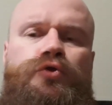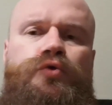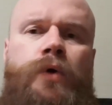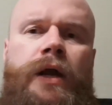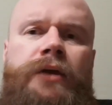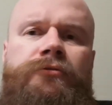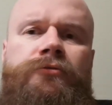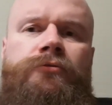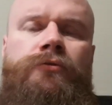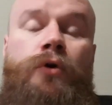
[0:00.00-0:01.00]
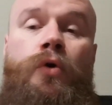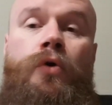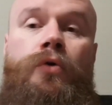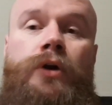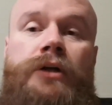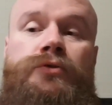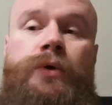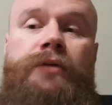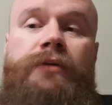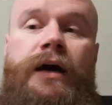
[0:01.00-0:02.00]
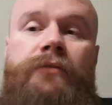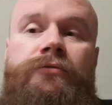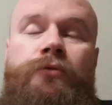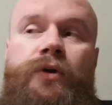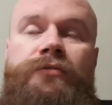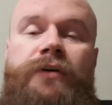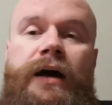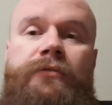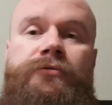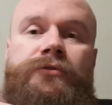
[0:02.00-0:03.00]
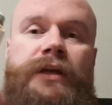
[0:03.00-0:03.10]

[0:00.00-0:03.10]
45